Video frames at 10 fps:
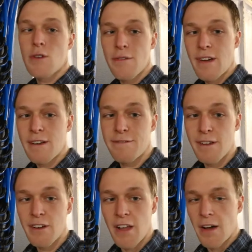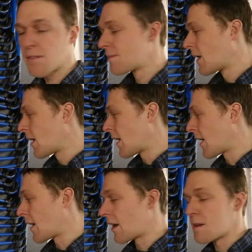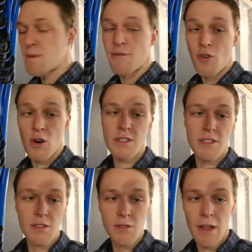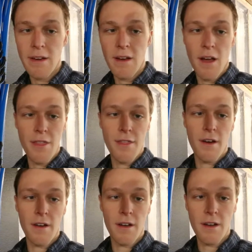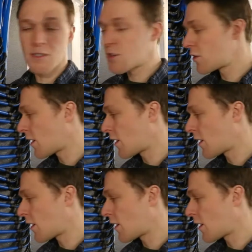I've got it figured out, and before it's too late, I thought I'd show you